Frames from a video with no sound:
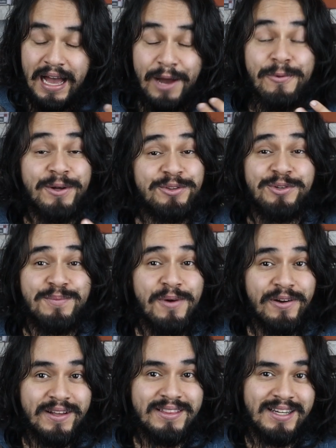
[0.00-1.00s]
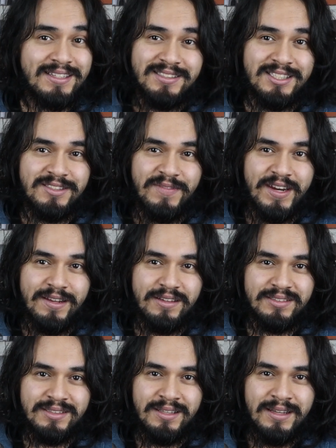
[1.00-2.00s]
I want to monetize these
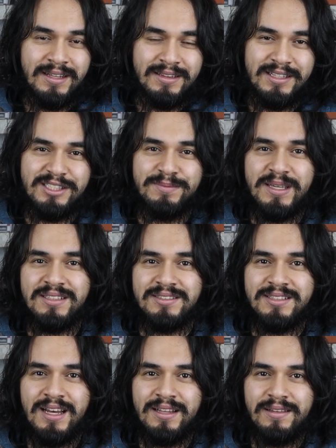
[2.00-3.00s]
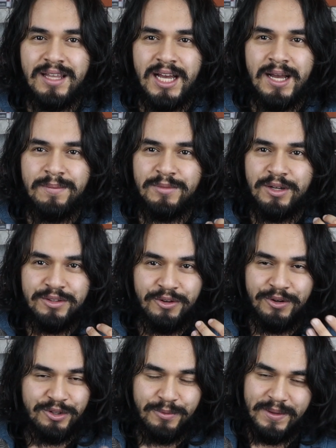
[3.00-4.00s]
videos. This means that I'm not
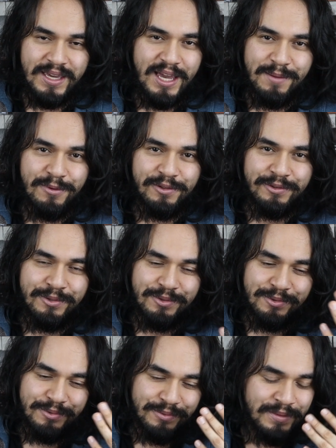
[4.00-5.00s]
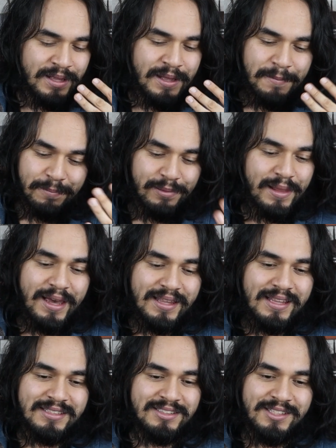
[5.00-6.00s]
going to be able to play
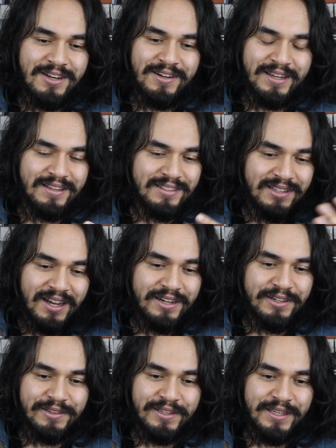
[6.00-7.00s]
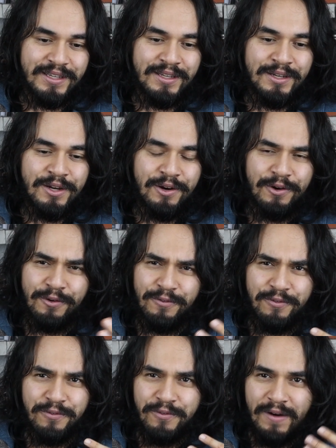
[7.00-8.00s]
the song entirely or
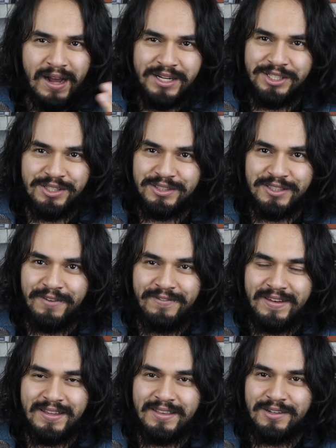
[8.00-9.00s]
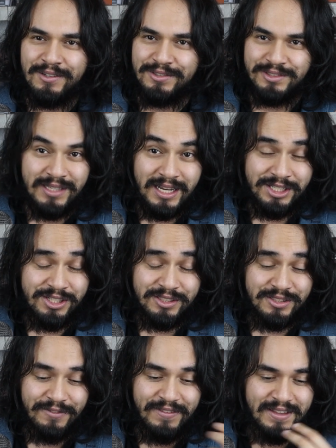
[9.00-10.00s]
fractions of it or
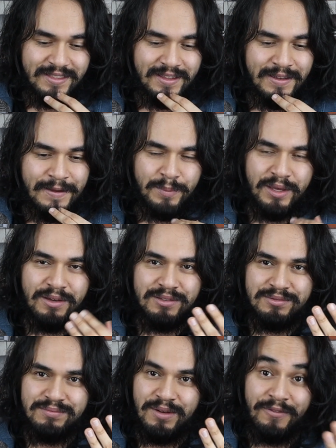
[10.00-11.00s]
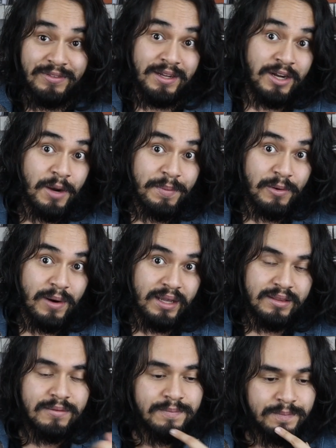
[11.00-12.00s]
sections of it because of the
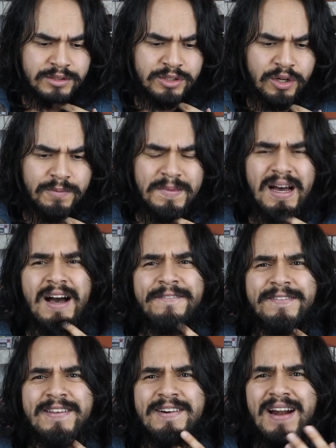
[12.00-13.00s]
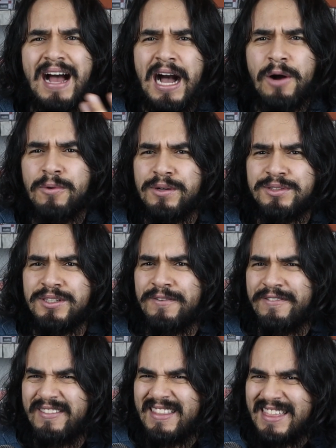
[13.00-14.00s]
copyright. So, after hours
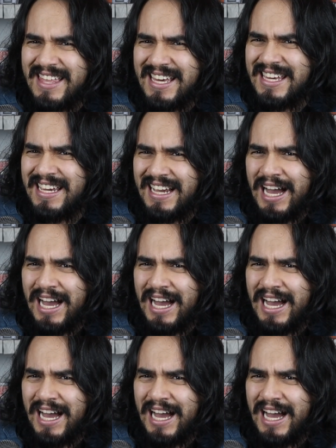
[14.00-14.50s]
of thinking